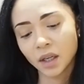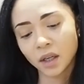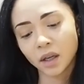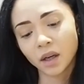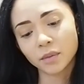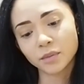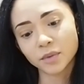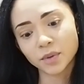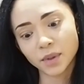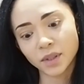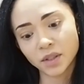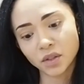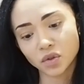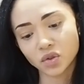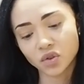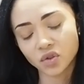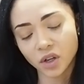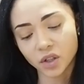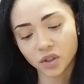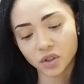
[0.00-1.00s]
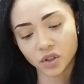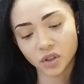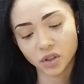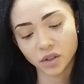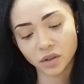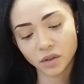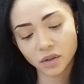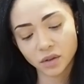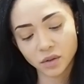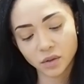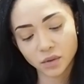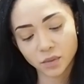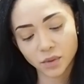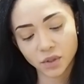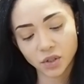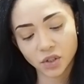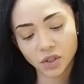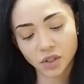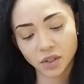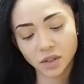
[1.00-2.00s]
Comes with instructions,
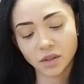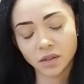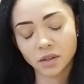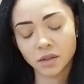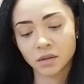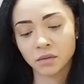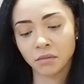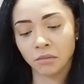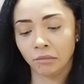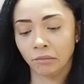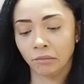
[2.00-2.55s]
which is